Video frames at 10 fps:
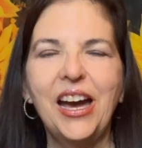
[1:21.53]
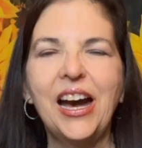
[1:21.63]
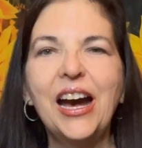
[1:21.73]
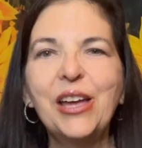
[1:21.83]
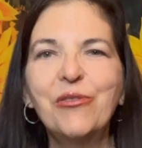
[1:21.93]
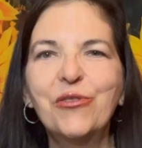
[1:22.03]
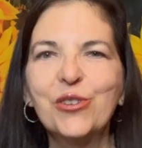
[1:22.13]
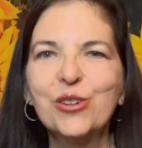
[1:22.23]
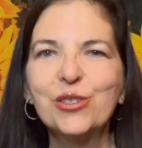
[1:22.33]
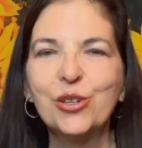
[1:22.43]
I
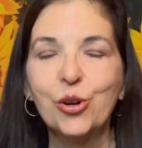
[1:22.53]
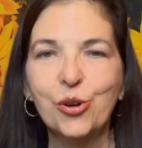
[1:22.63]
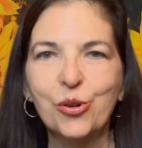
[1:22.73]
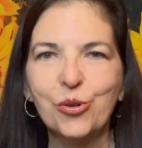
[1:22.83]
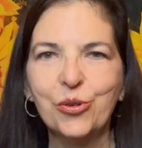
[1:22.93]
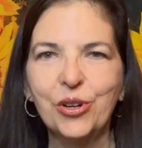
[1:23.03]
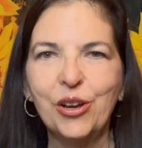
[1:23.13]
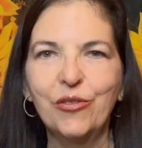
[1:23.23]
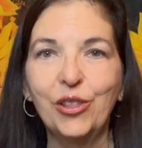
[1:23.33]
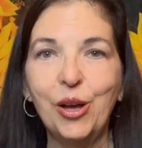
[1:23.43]
first heard
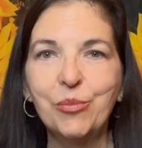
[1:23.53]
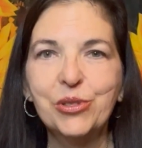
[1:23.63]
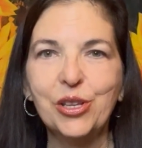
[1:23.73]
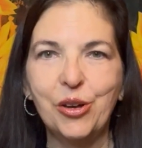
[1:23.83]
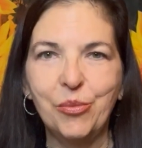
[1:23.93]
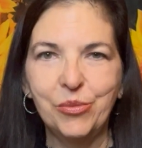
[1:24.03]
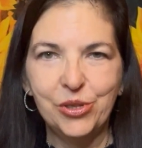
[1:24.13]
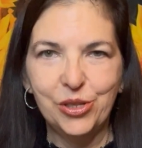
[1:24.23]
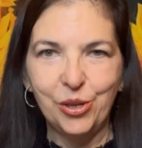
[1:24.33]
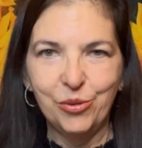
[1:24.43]
of lump sum
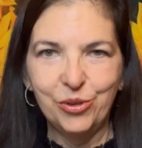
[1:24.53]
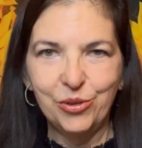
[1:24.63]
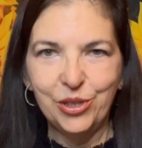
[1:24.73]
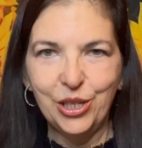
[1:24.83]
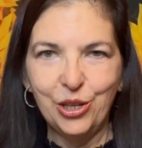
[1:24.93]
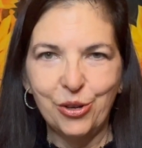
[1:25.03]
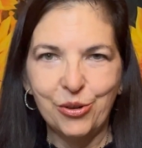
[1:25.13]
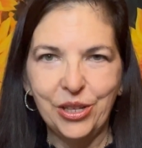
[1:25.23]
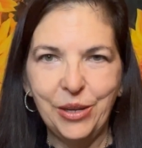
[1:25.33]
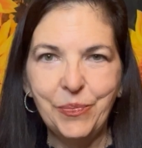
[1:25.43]
Social
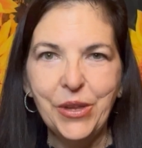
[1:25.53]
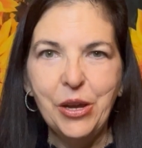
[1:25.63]
Security